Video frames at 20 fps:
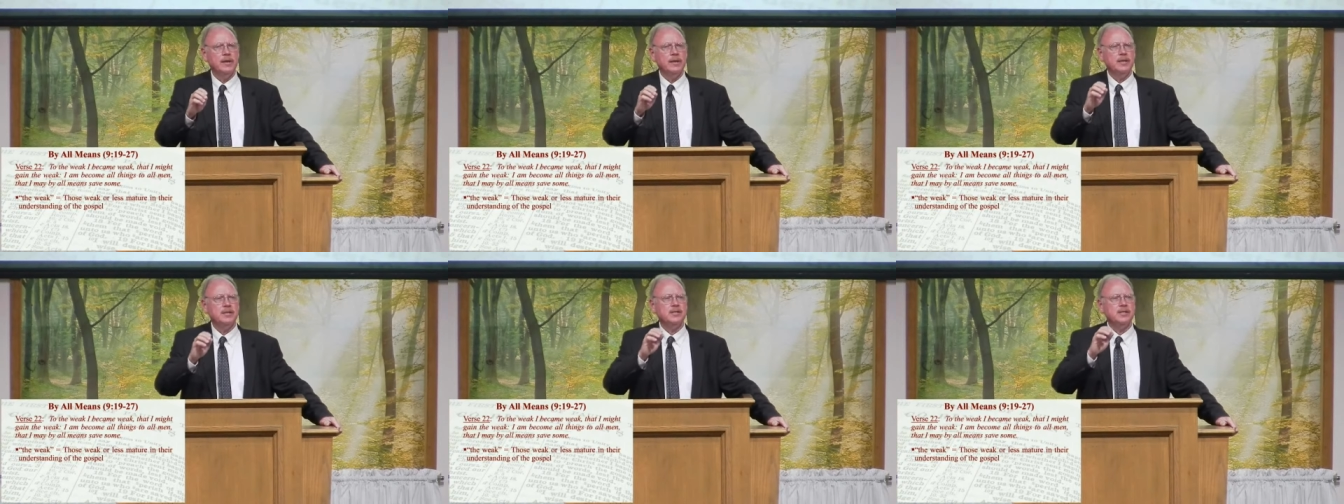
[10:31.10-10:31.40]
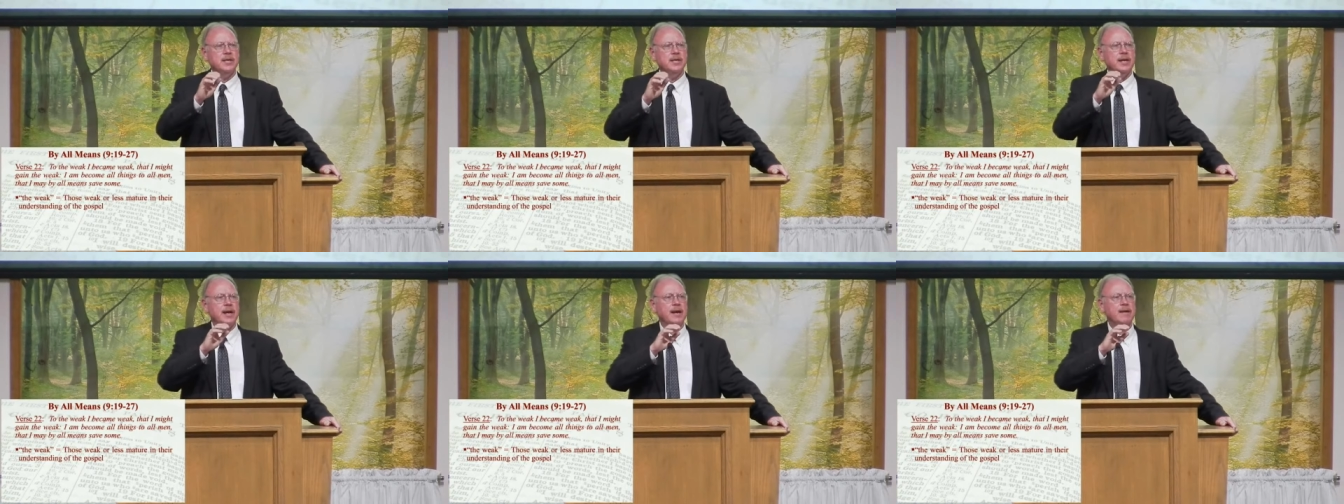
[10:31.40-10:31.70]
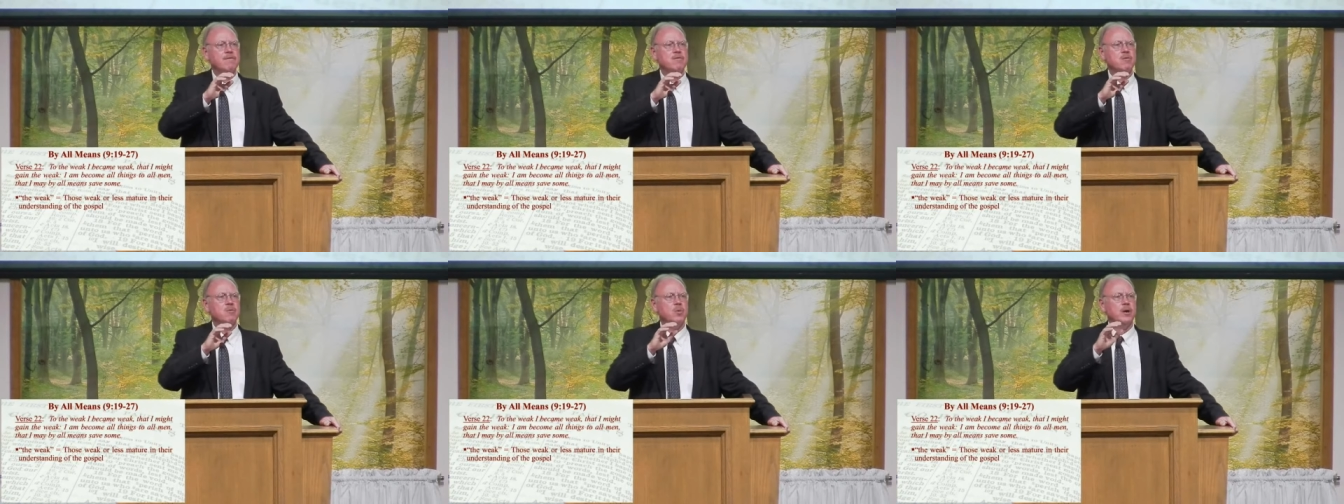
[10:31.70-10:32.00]
You see,
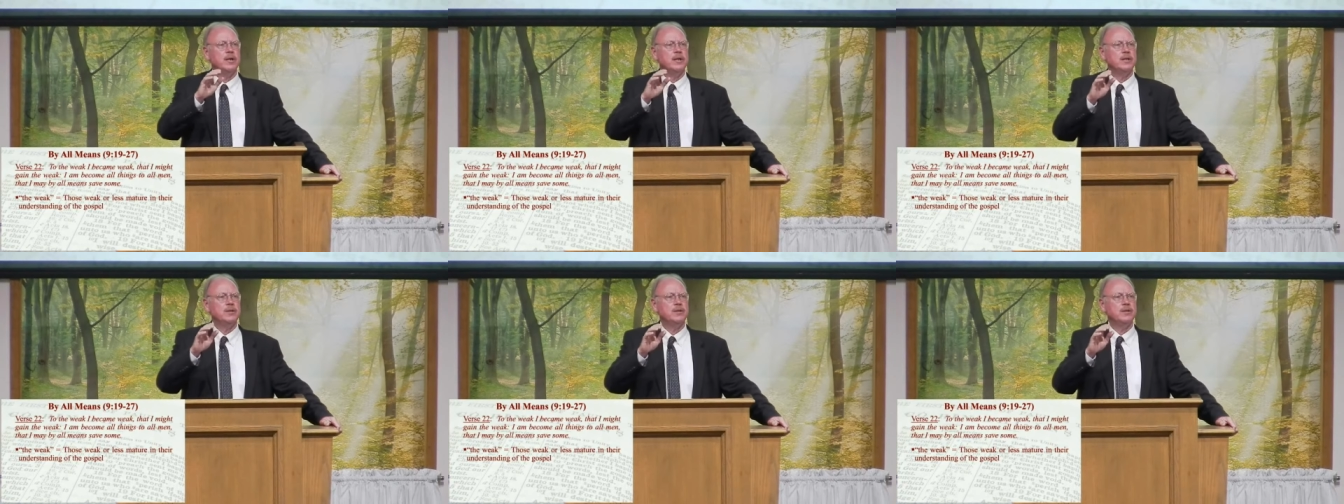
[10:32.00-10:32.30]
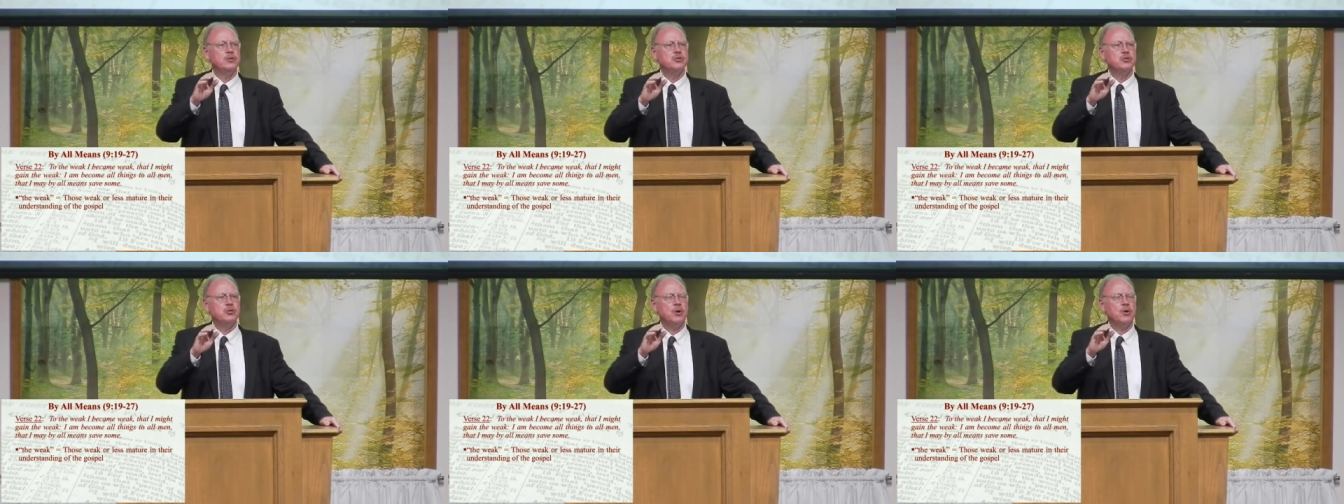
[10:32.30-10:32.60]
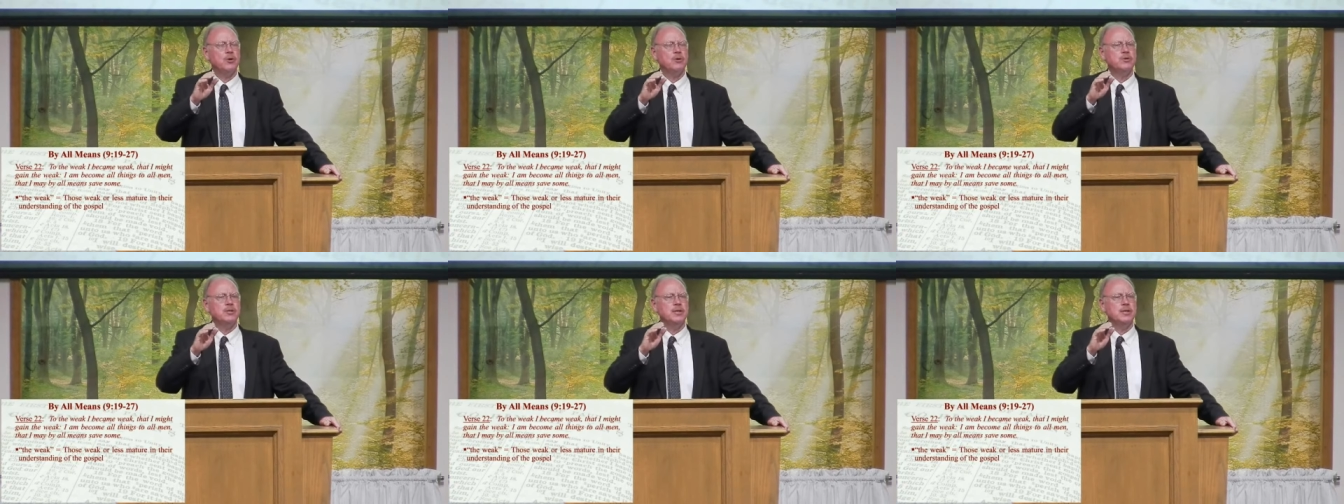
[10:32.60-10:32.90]
everyone in the
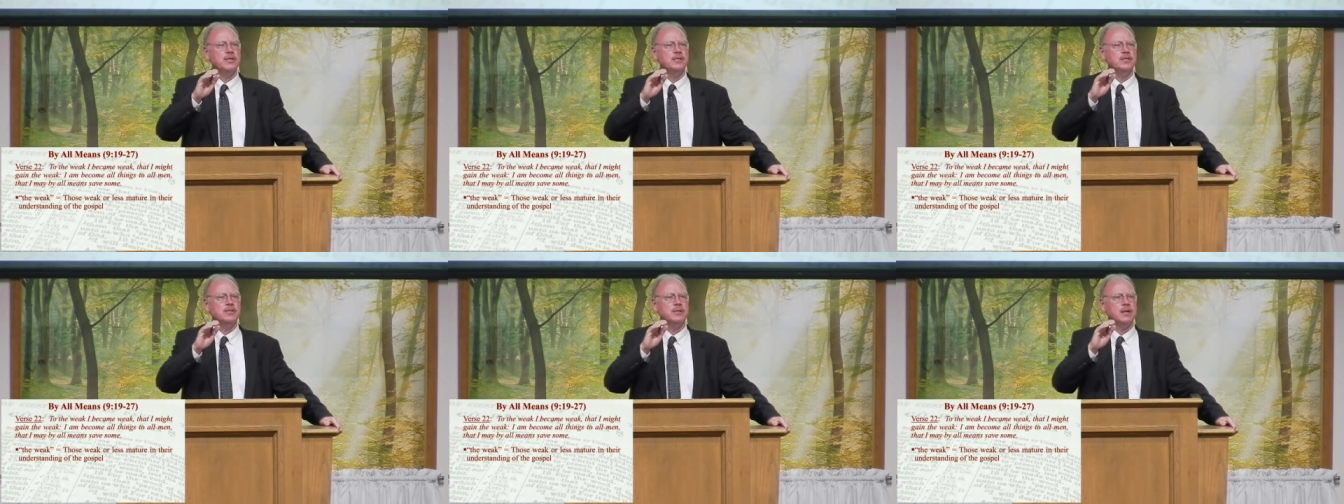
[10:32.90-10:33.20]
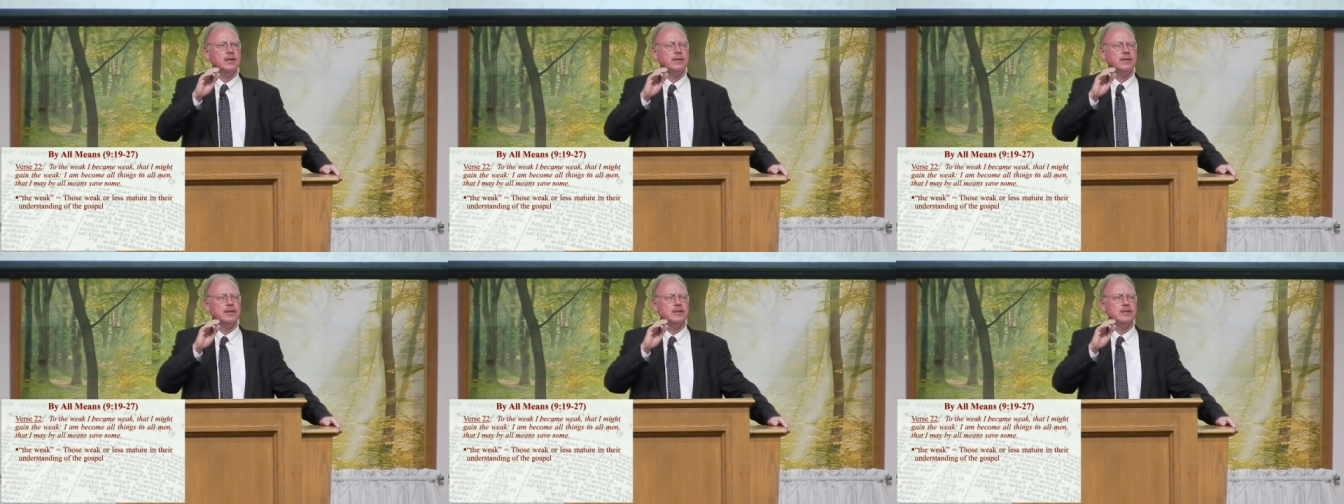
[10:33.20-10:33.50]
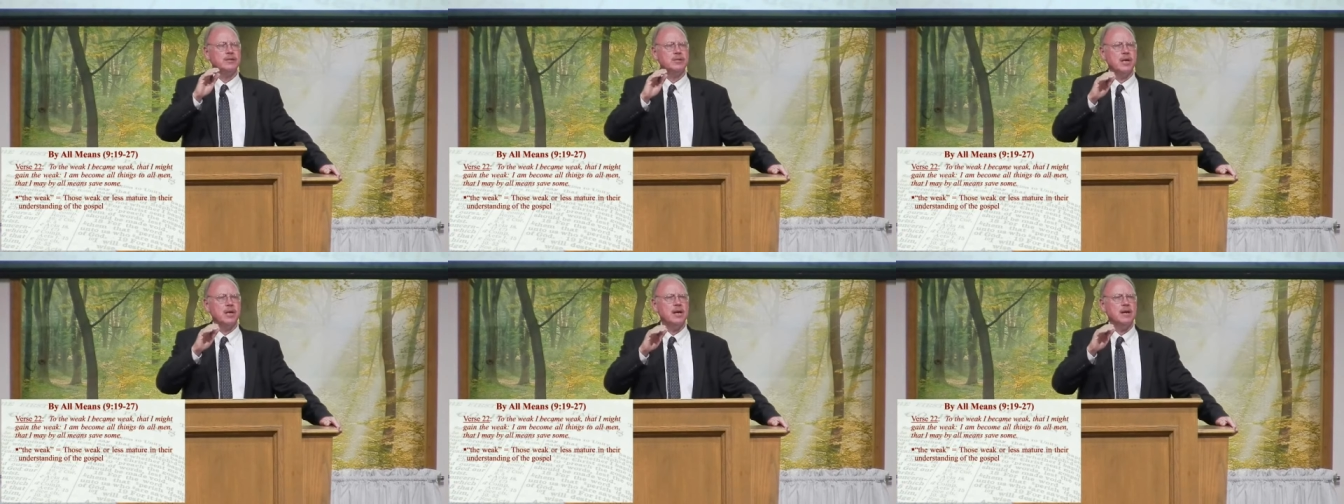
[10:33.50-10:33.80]
church isn't at the
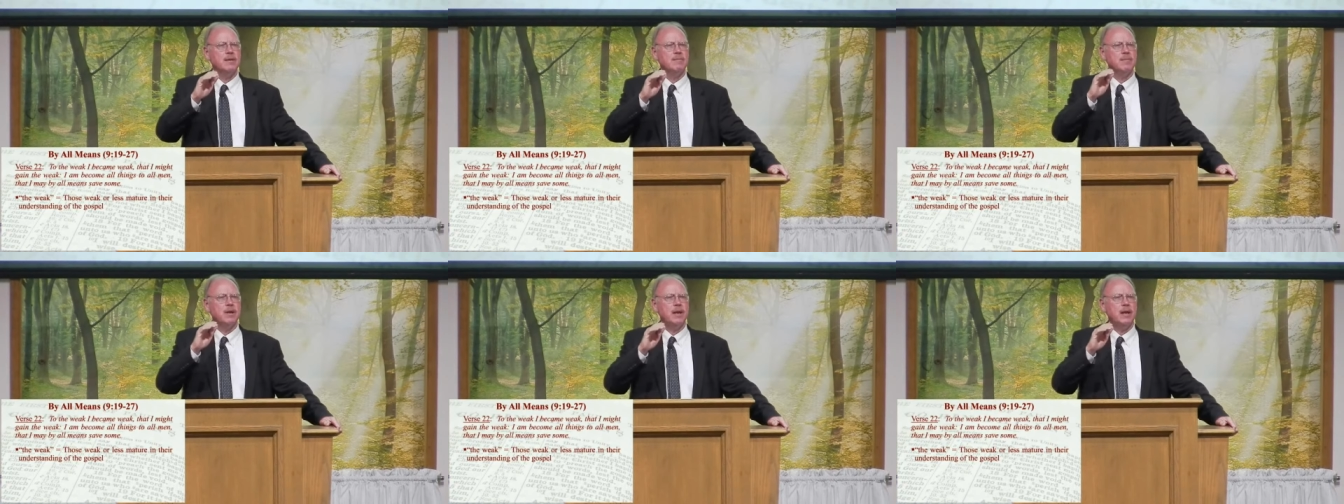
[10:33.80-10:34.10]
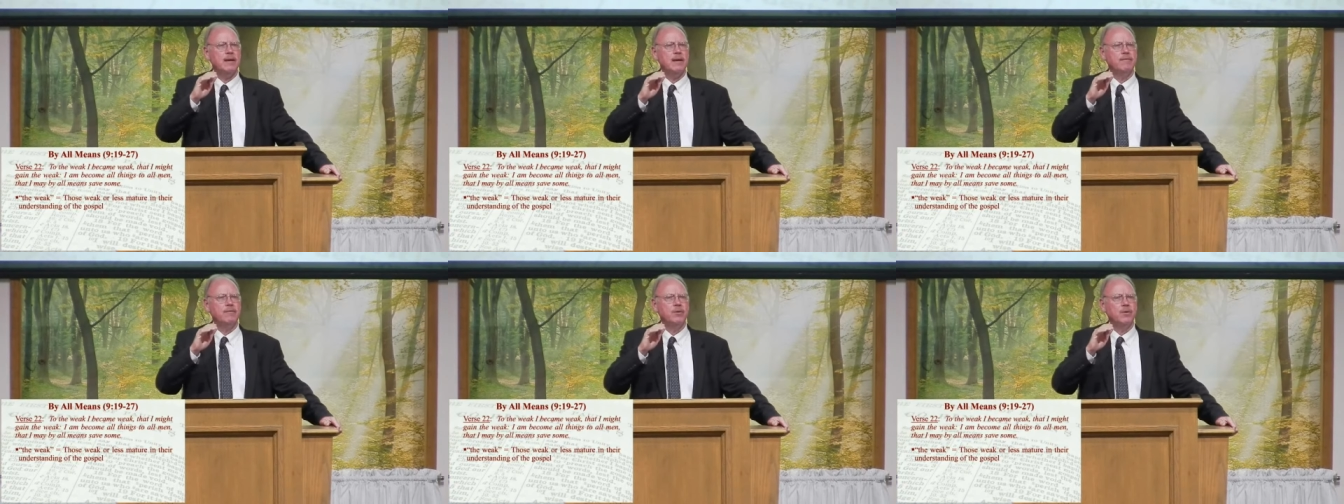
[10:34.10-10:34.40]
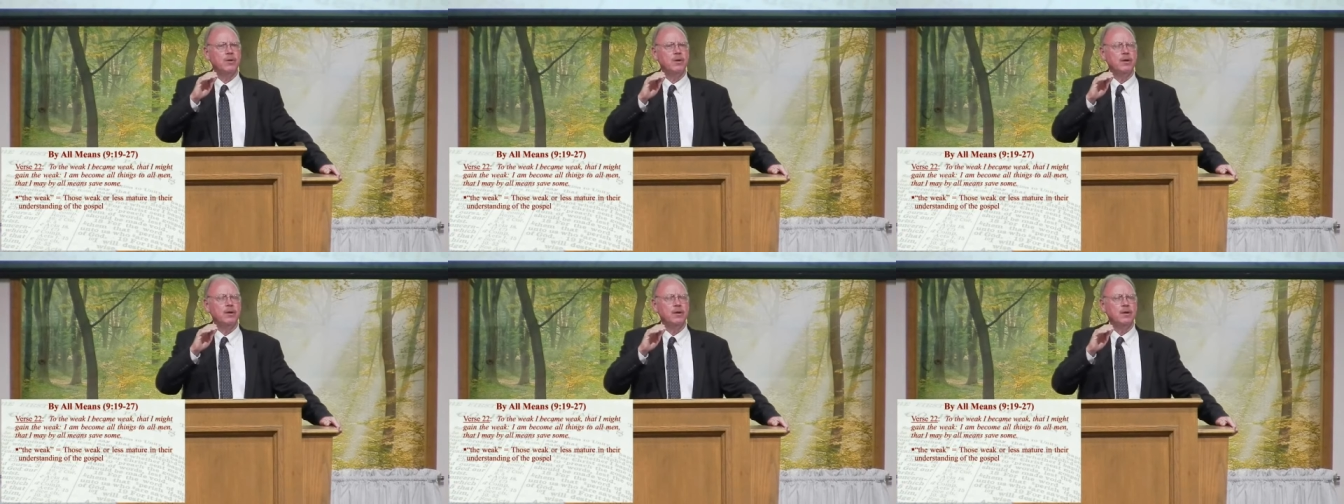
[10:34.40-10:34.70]
same
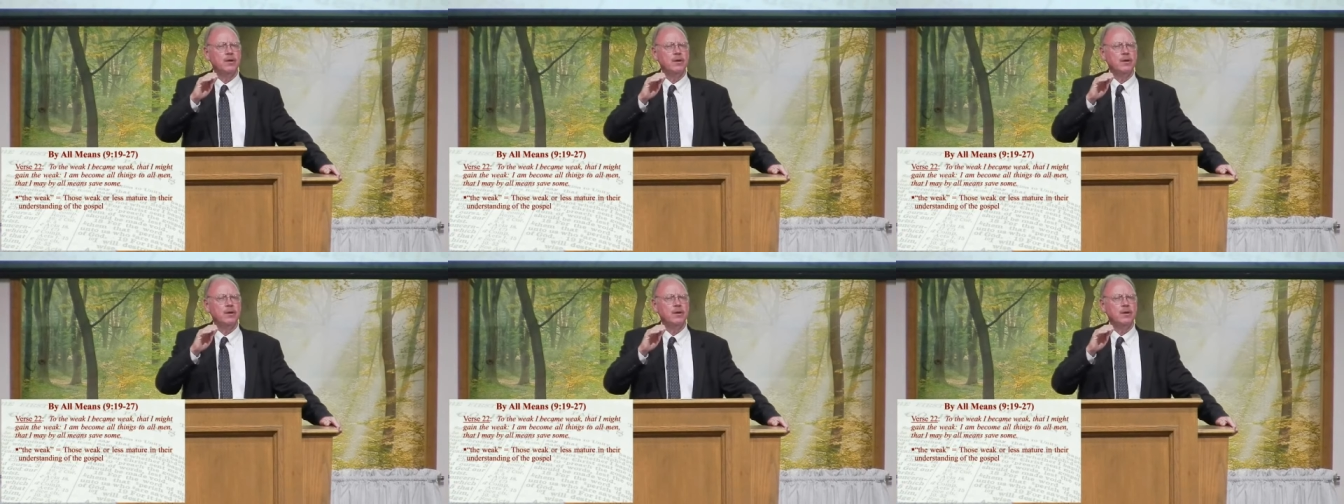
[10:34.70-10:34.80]
level